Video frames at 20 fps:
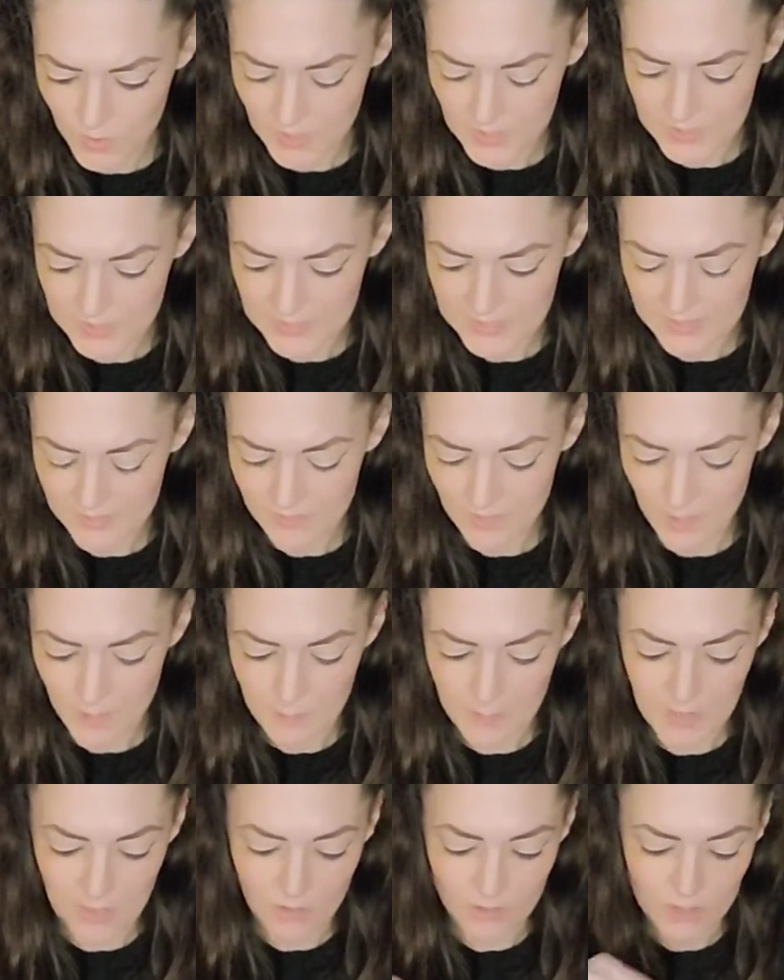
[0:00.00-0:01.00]
want to leave
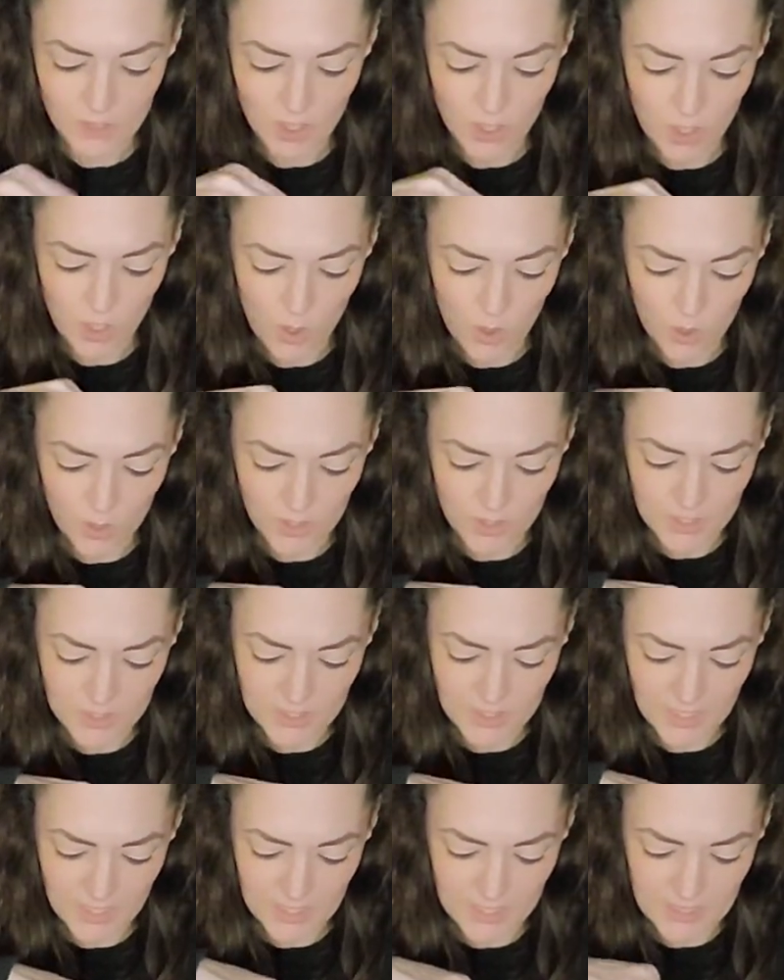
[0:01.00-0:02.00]
about a quarter
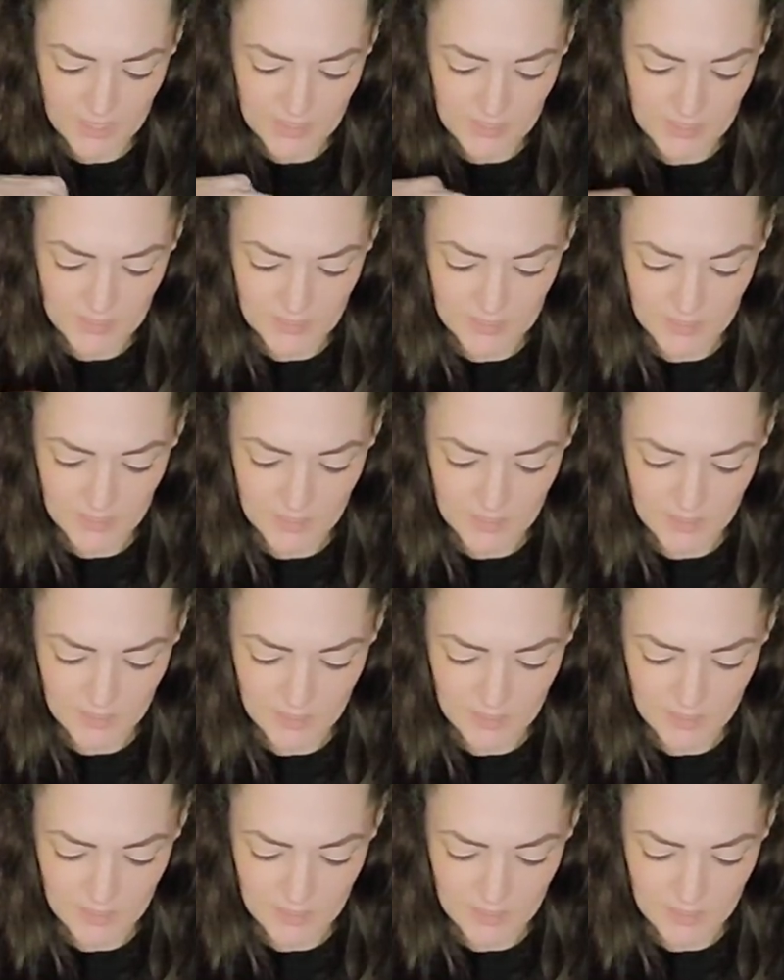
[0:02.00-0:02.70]
size